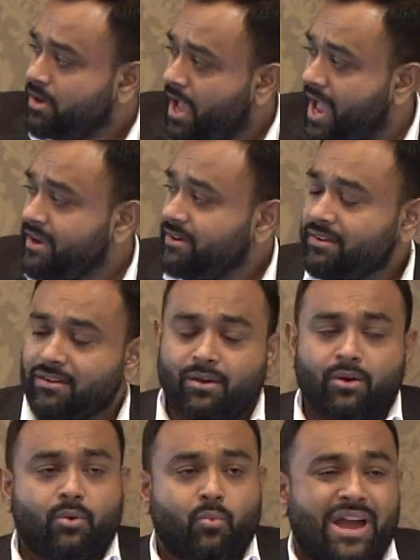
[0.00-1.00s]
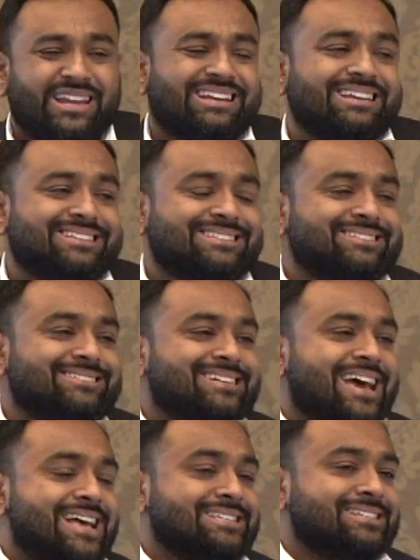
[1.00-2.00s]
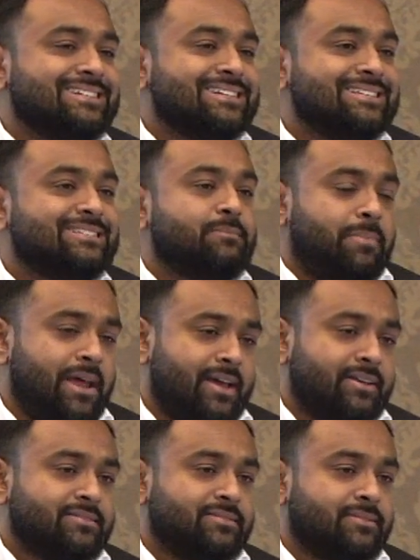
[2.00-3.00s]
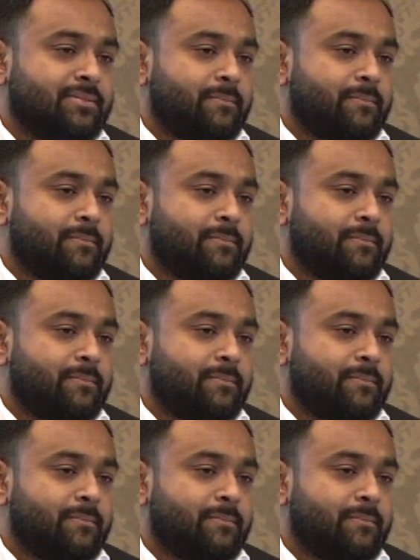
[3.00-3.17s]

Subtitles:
And whitelisted as suppliers.